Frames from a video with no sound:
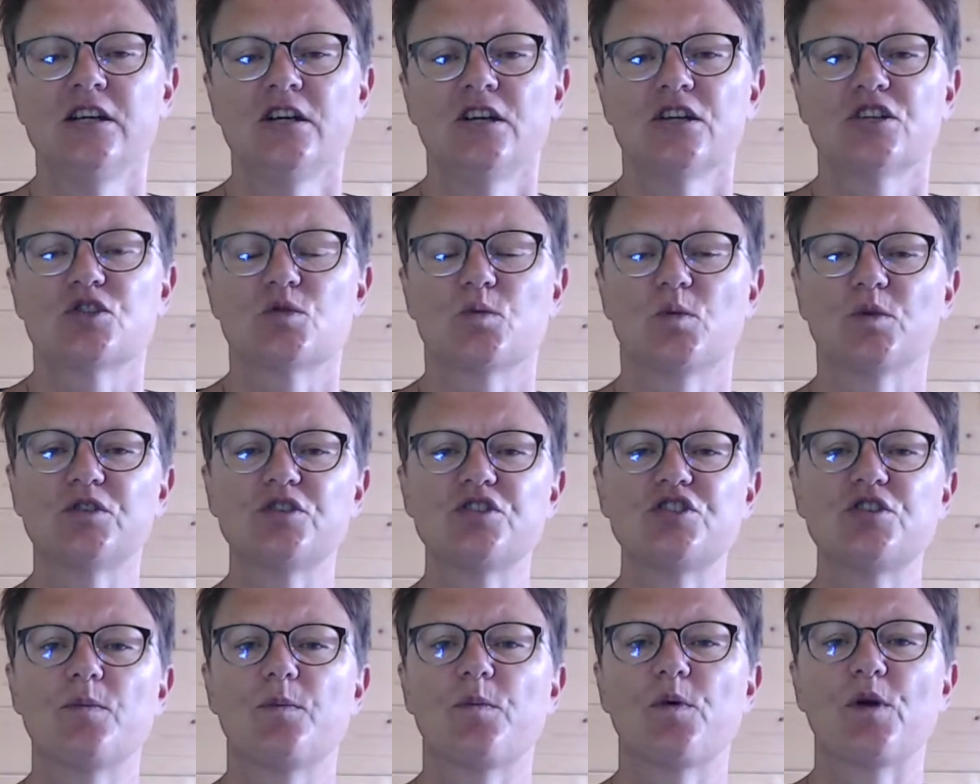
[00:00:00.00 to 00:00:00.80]
So what
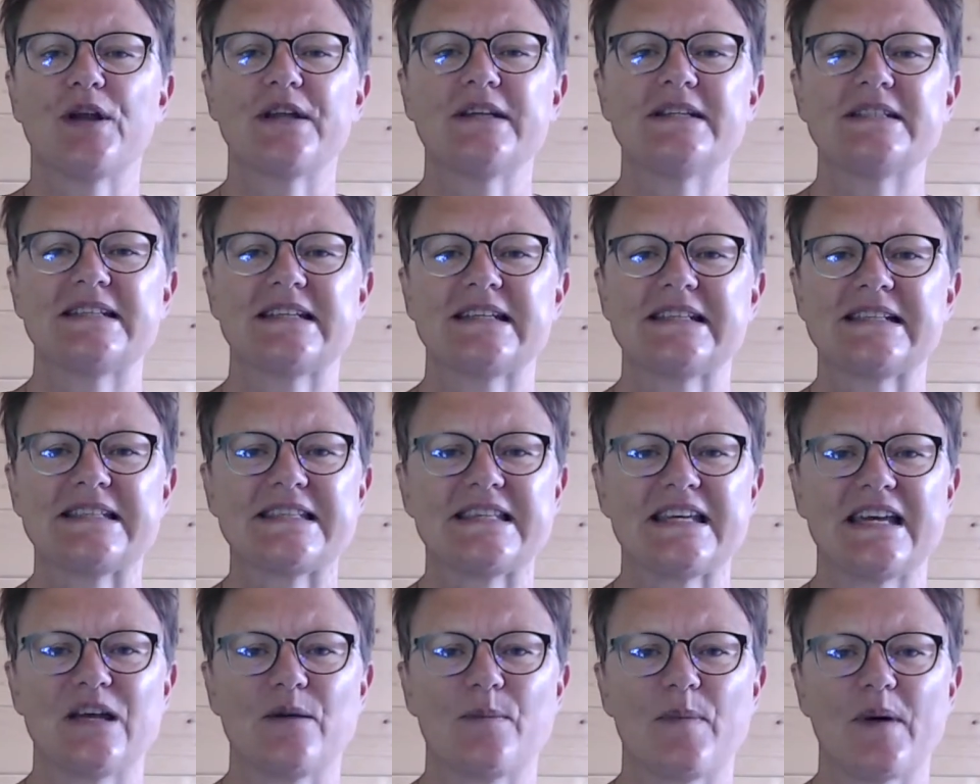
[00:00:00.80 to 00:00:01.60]
does your branding
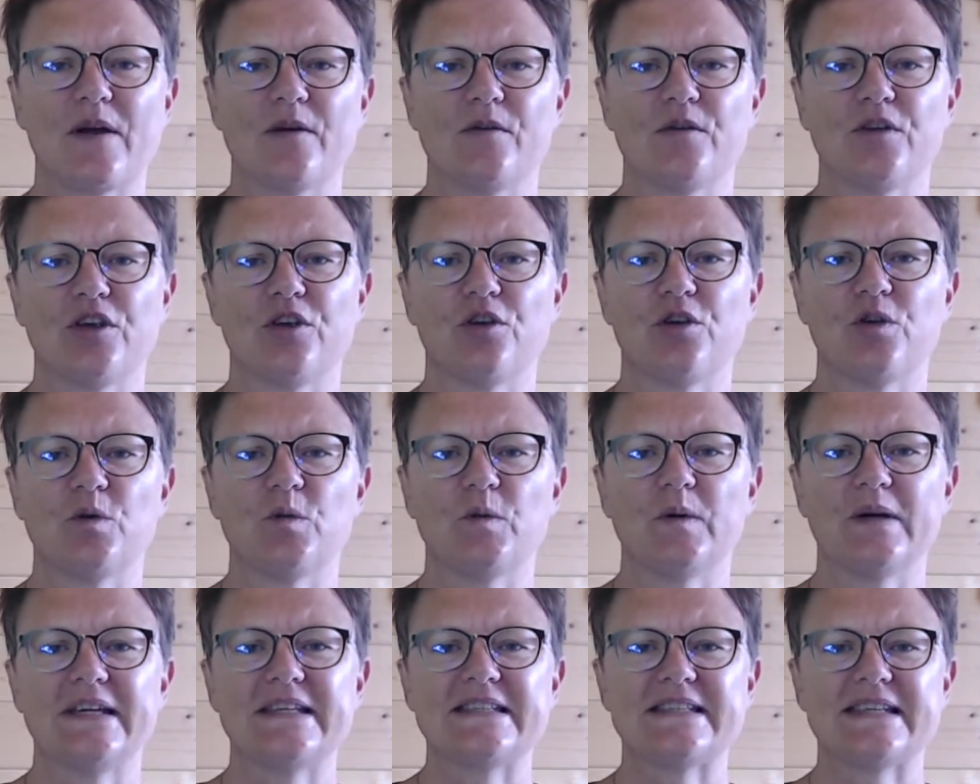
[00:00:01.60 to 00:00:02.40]
say about
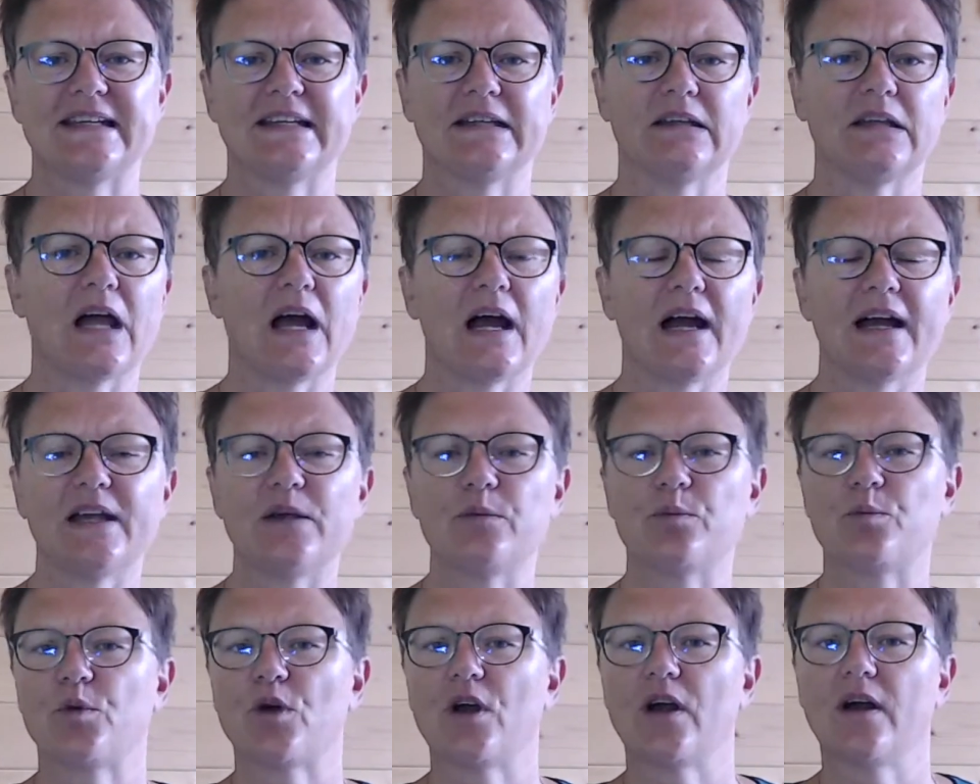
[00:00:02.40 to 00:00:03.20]
you? Is it
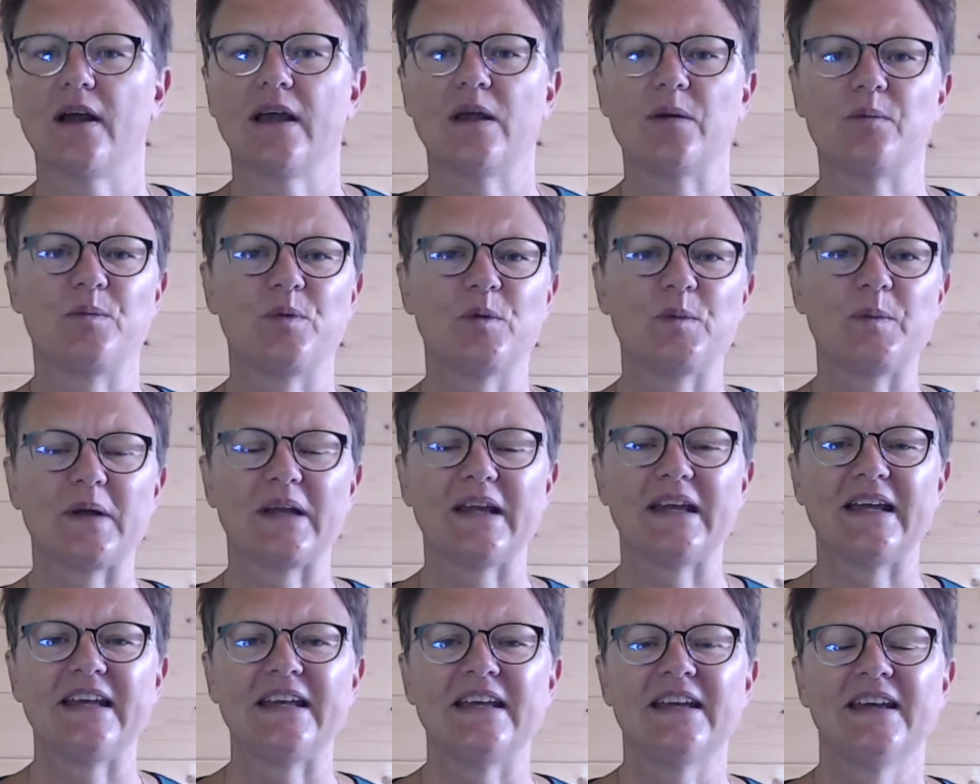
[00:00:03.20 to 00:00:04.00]
light, bright,
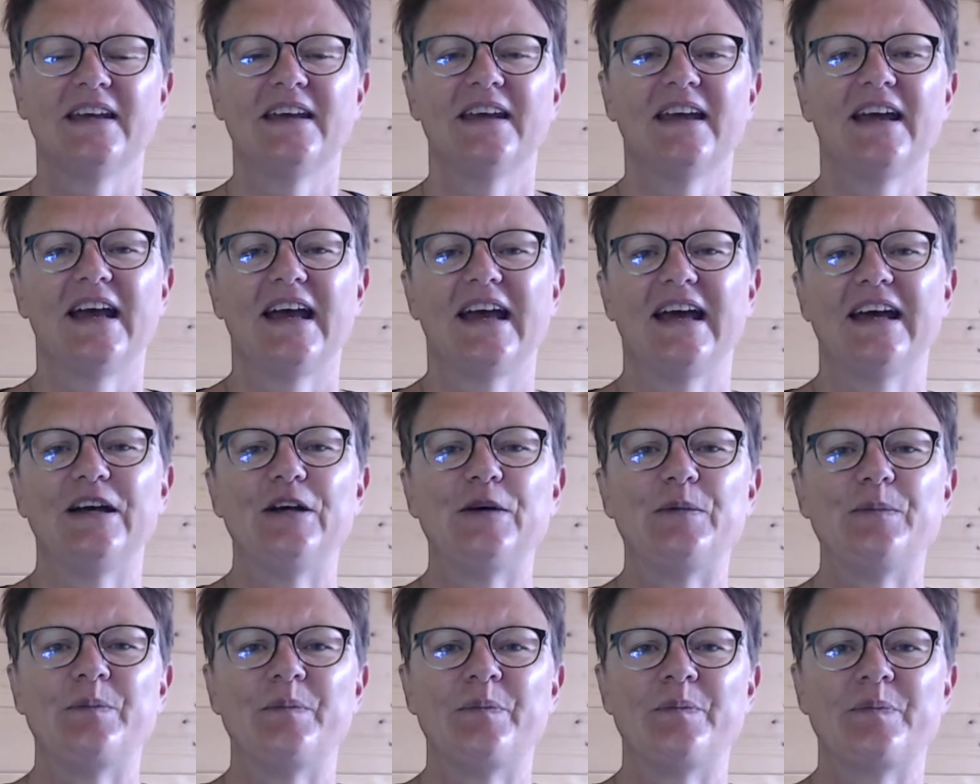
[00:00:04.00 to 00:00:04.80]
bubbly?
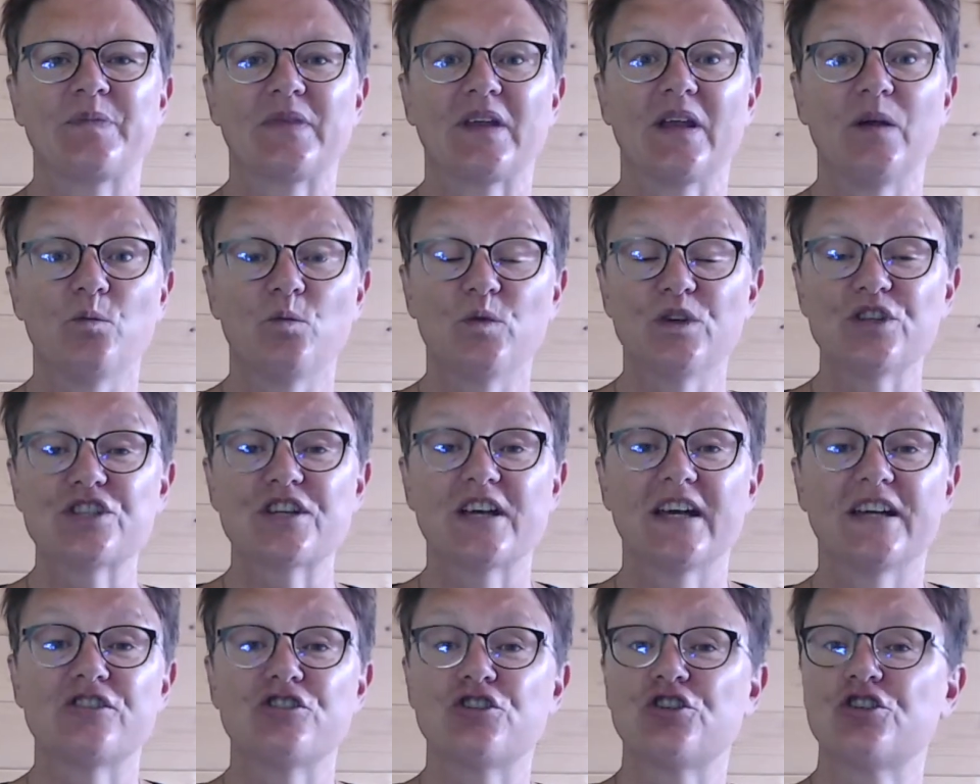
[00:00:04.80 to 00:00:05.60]
In which
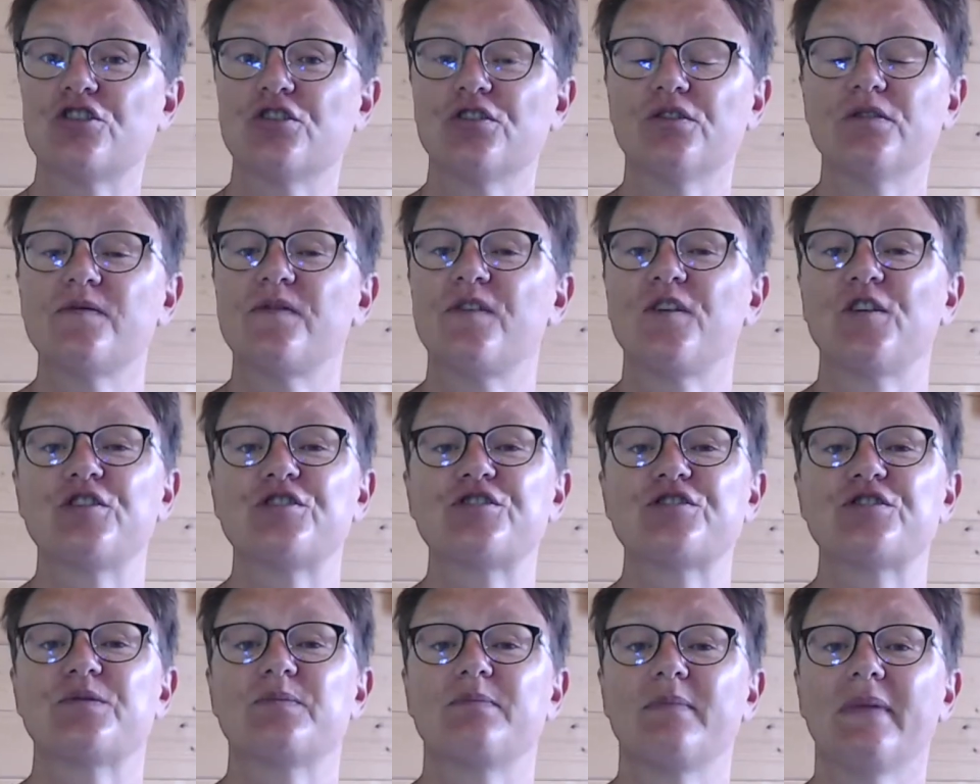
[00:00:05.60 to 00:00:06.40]
case your tone of voice
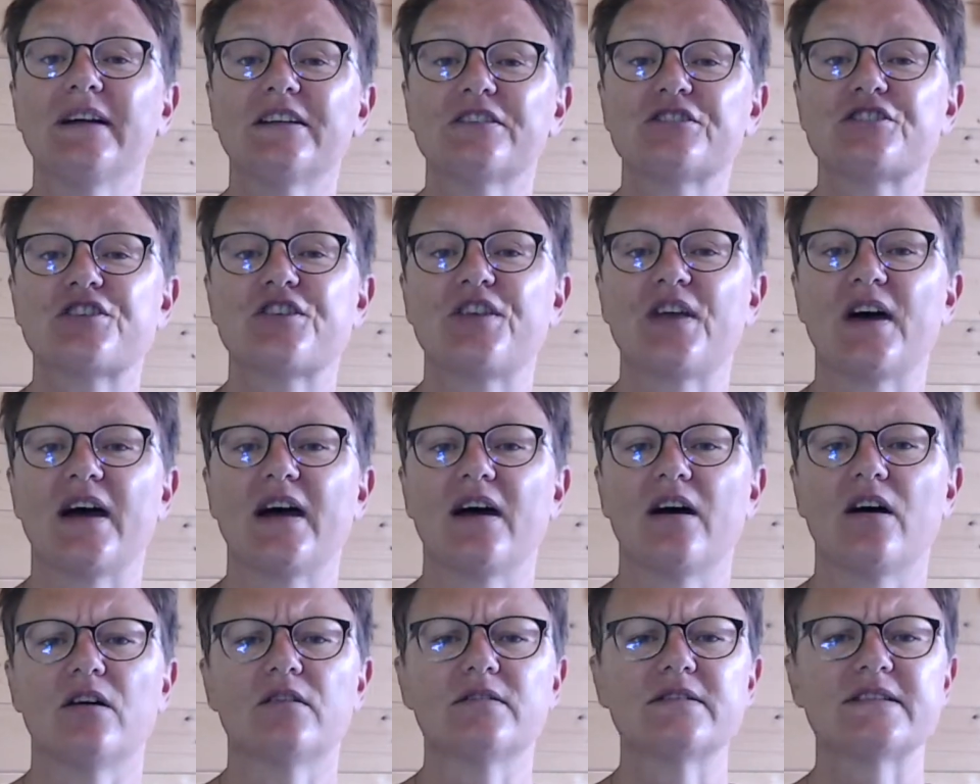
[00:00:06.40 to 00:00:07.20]
should match
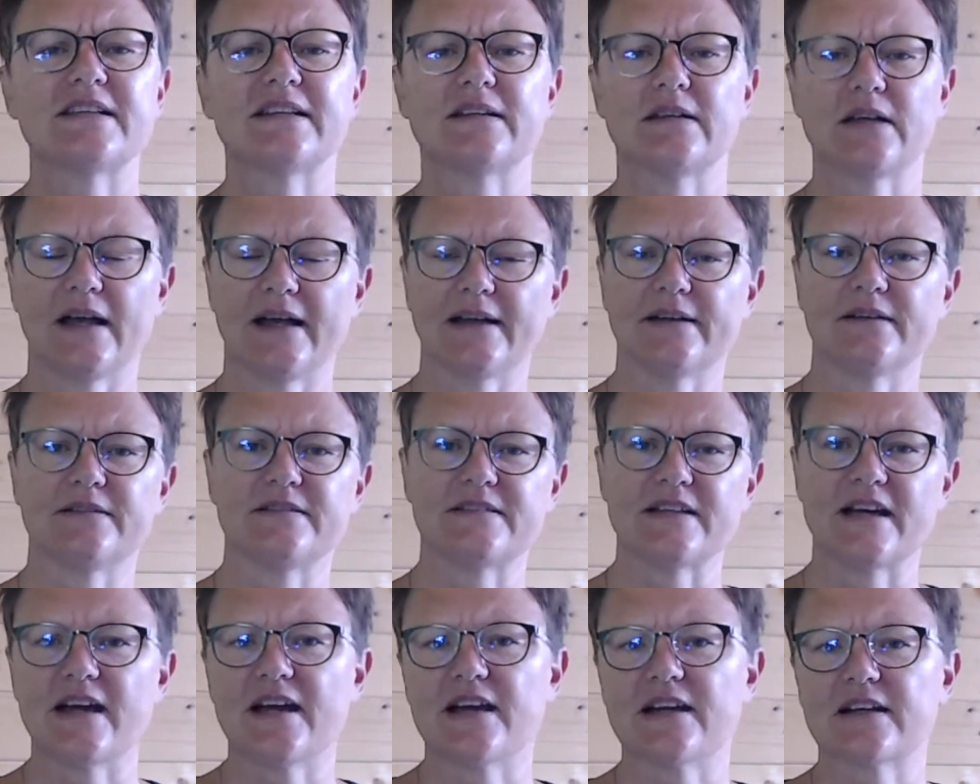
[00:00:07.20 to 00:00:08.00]
that, or is it kind of
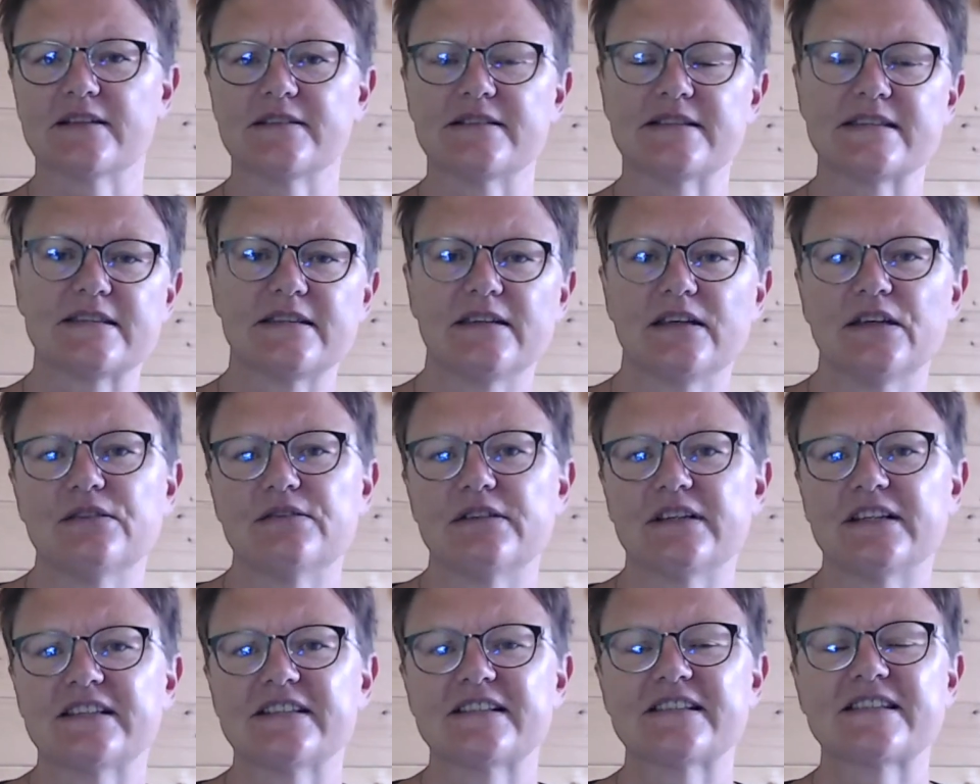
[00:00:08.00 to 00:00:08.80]
dark and
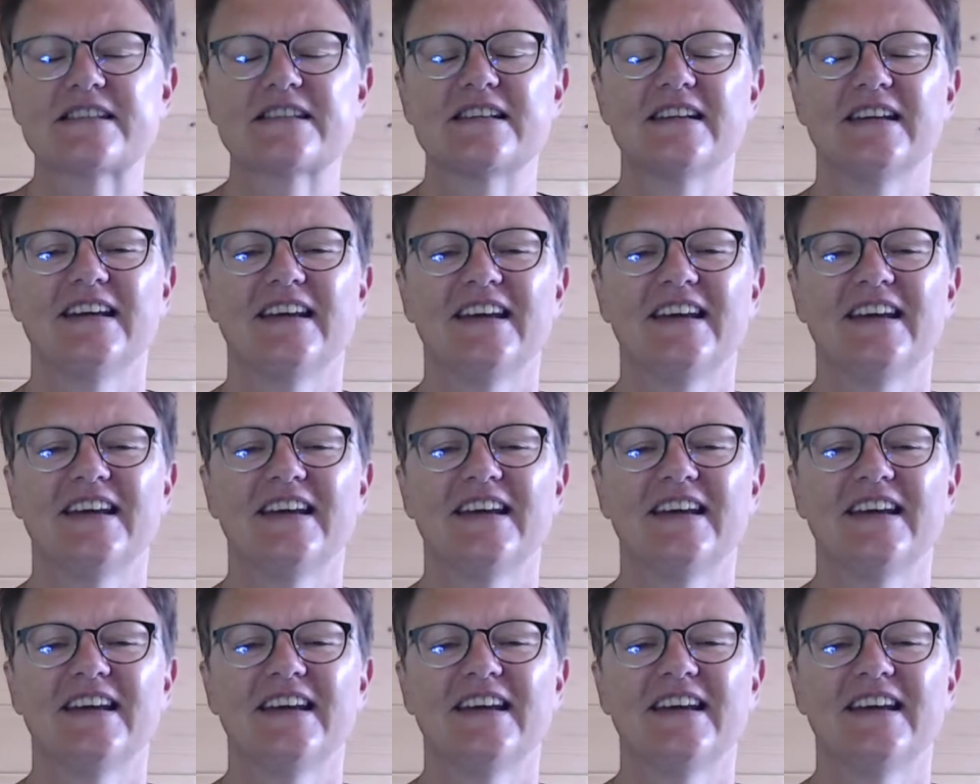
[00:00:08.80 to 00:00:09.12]
serious?